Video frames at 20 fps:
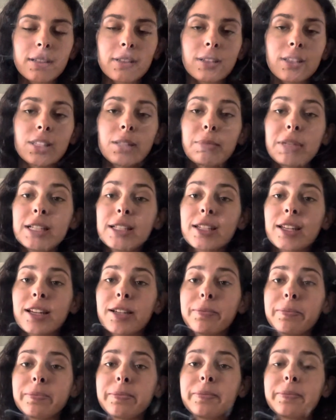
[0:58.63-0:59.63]
In the
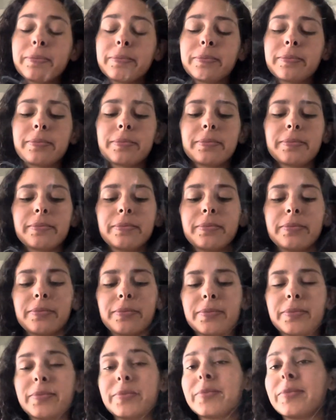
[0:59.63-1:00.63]
meantime,
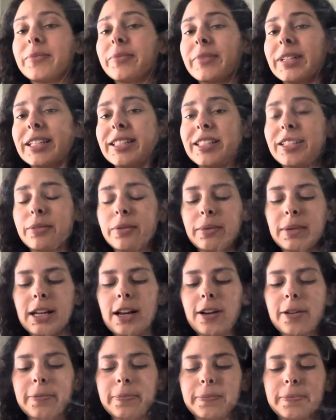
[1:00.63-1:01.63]
let's see what we got.